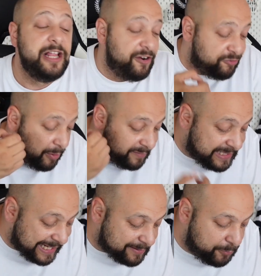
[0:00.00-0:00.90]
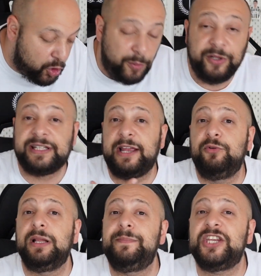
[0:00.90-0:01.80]
From that moment, I
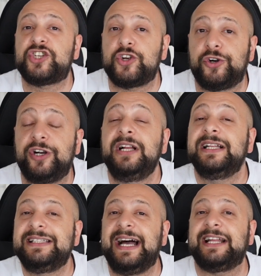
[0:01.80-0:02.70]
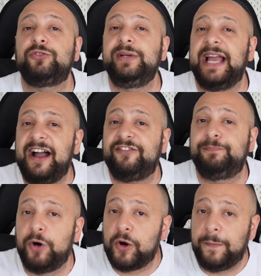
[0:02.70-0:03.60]
will be sure that we have
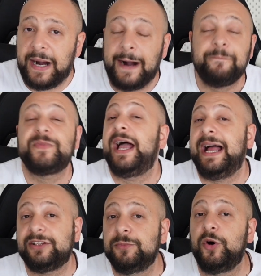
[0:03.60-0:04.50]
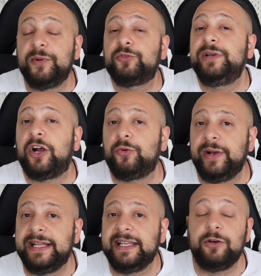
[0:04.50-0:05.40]
Pogba. At the moment, we are
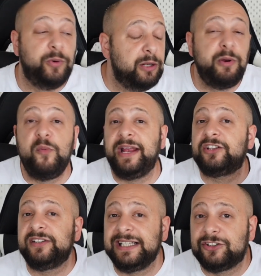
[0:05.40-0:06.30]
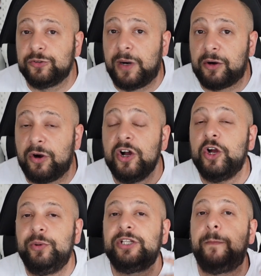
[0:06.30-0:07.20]
waiting. Will we wait until tomorrow
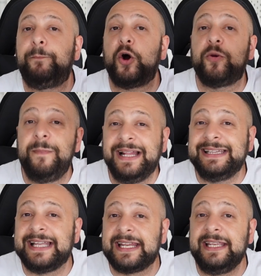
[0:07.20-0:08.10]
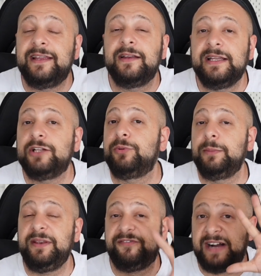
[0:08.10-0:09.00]
with the Pogmentary? It will
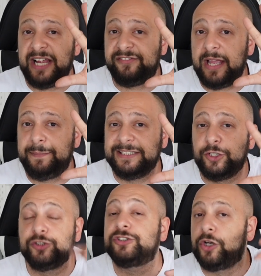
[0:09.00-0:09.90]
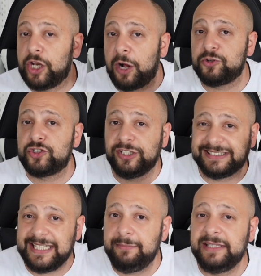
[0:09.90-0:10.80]
be 5 episodes, launched the
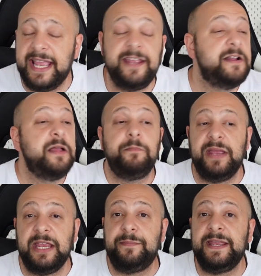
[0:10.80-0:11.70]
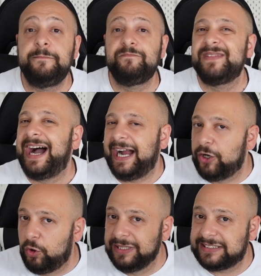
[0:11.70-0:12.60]
same day, maybe. I
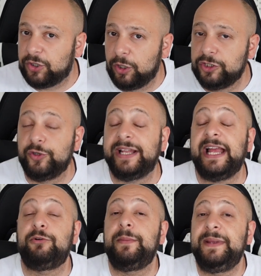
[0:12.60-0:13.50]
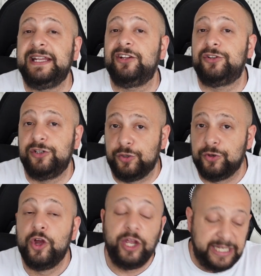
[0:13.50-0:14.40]
always told you, and I repeated you
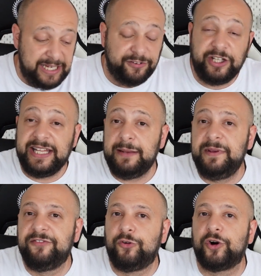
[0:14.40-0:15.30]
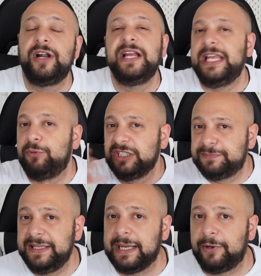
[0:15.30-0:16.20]
even the day before, he will
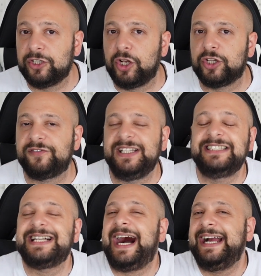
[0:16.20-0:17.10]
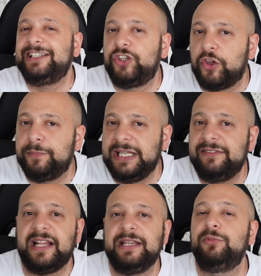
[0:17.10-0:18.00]
speak about a lot of things. I don't believe
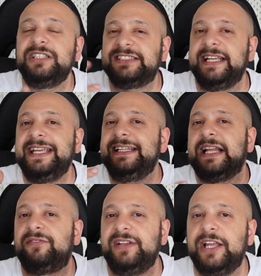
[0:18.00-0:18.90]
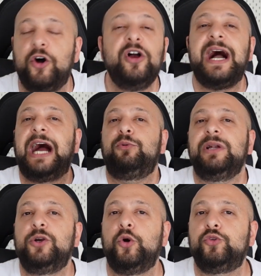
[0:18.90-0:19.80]
that he will say in that video, I will
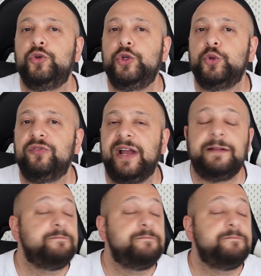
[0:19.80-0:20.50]
go to Juve.